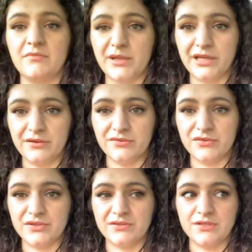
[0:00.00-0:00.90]
me to
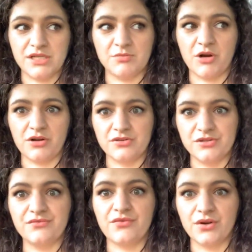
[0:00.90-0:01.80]
use stitch
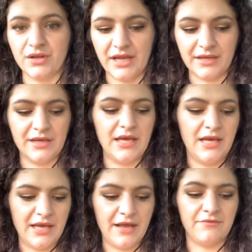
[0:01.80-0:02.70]
markers for like
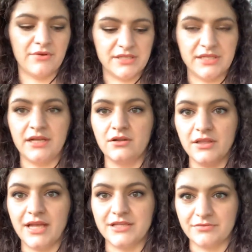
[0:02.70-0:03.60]
every single
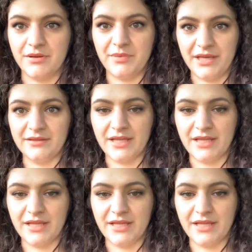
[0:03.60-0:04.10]
lace repeat.